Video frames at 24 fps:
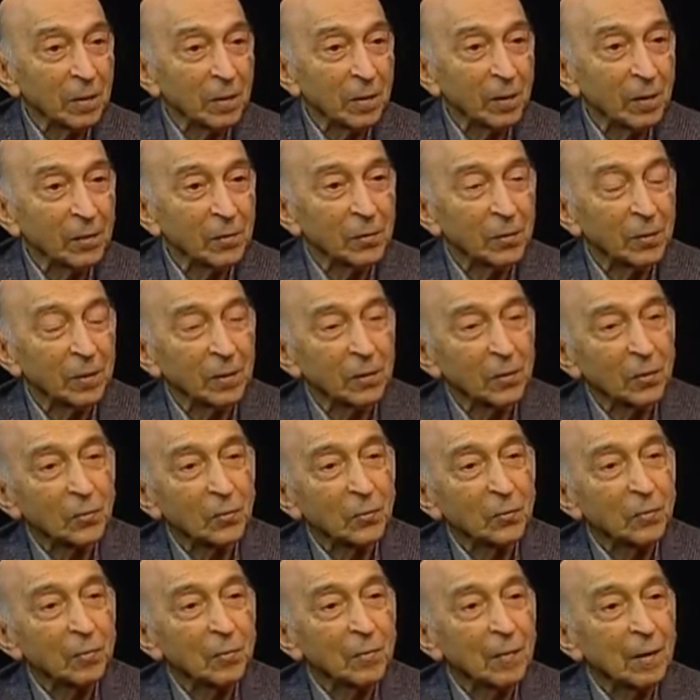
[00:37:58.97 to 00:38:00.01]
conference
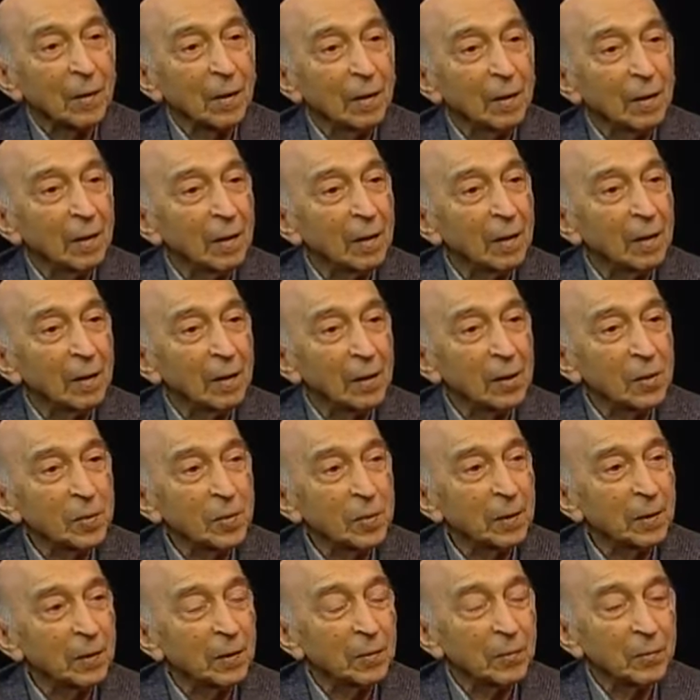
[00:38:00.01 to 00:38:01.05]
in this
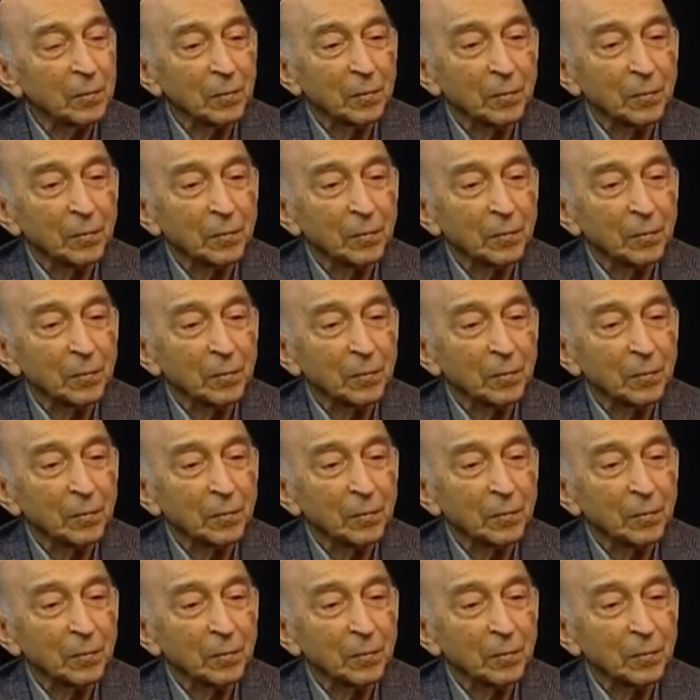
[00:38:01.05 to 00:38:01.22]
field.